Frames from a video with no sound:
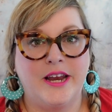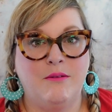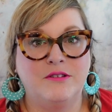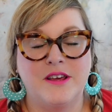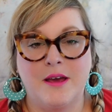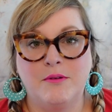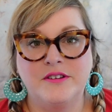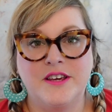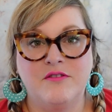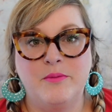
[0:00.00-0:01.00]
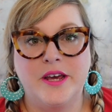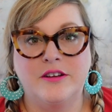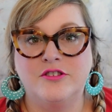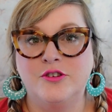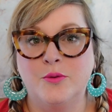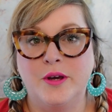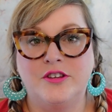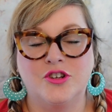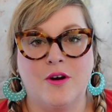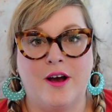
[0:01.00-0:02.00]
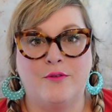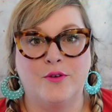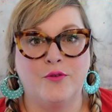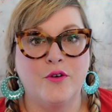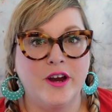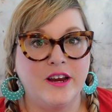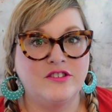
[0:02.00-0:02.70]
He was able to give me a two week trial for free.